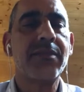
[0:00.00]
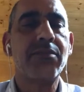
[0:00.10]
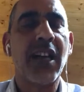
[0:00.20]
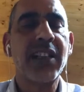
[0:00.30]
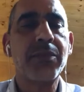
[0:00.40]

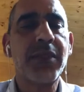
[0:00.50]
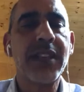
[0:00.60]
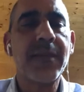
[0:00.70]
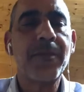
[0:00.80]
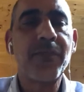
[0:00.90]
might
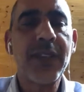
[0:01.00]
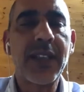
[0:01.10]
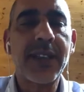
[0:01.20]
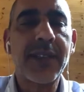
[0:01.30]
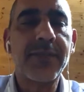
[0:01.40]
be
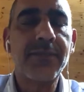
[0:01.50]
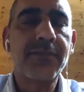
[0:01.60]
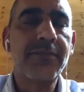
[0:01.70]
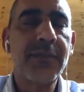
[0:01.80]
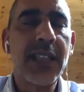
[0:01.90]

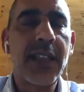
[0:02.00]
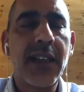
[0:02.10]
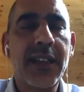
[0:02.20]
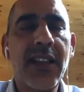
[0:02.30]
an